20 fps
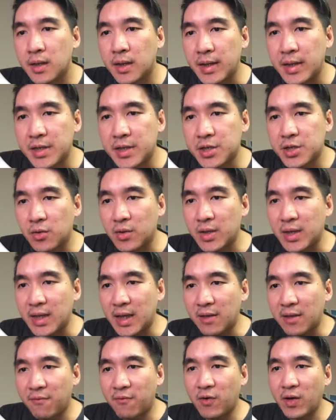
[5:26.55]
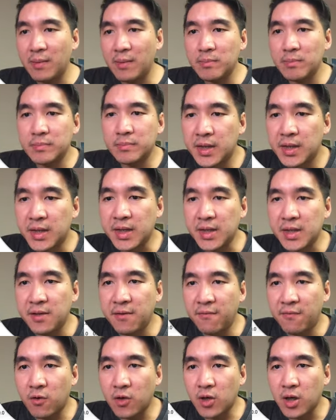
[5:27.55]
Let's show the data frame,
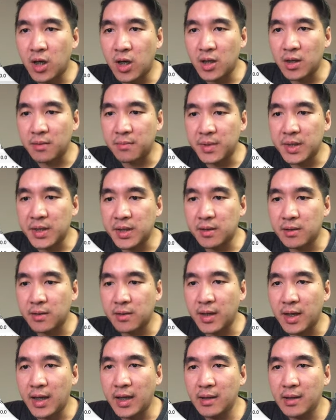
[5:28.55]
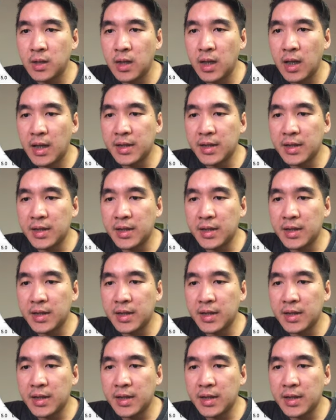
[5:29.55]
64 columns. Okay.